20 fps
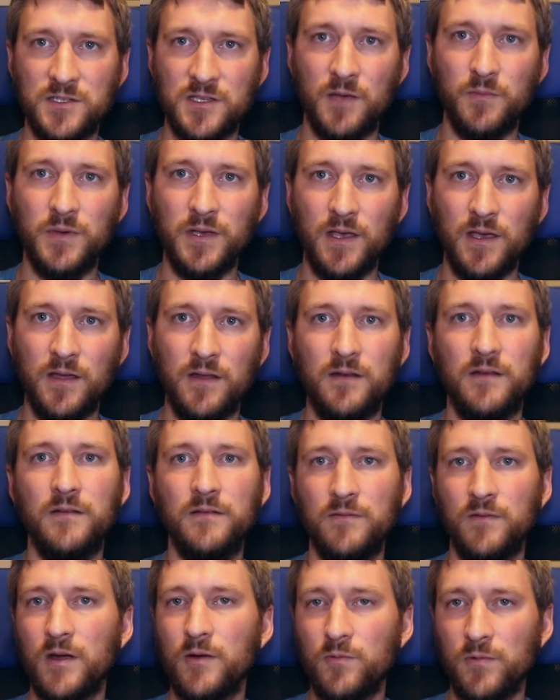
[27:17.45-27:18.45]
up again,
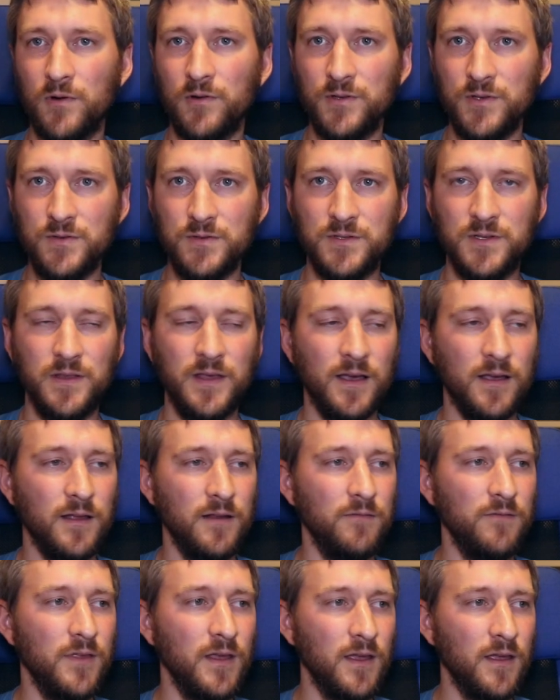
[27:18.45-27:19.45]
right? We're all used to that
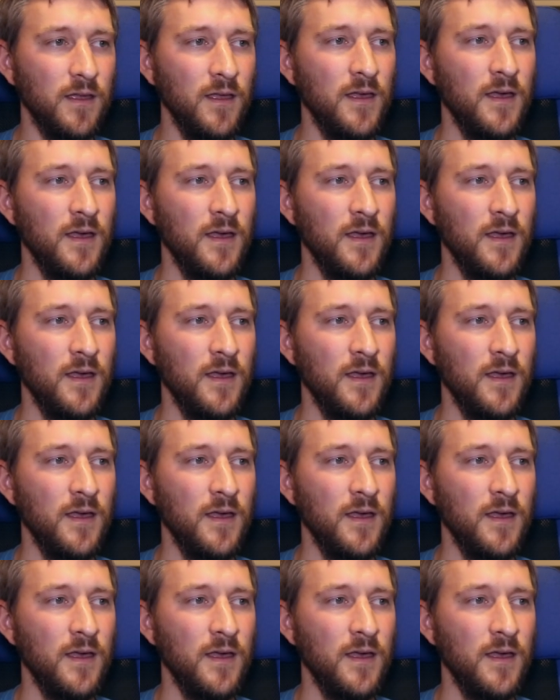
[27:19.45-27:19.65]
kind of thing.